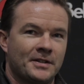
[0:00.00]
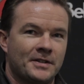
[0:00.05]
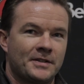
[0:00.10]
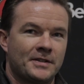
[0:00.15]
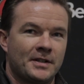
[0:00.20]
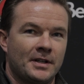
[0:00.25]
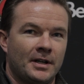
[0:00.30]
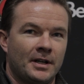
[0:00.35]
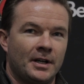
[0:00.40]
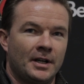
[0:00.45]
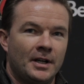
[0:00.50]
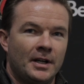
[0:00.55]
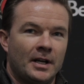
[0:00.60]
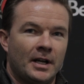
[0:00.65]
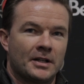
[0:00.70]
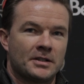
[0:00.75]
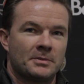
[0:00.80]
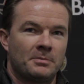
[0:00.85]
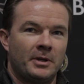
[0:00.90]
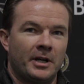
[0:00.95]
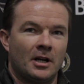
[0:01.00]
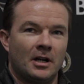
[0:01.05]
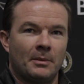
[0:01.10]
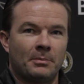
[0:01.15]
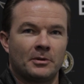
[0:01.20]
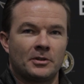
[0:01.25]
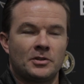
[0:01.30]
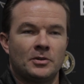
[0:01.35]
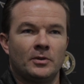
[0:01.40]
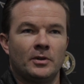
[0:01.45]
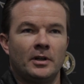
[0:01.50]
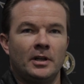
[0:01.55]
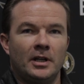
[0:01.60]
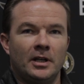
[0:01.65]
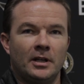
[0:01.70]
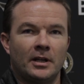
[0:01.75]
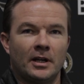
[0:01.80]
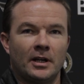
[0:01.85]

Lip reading: as a big opportunity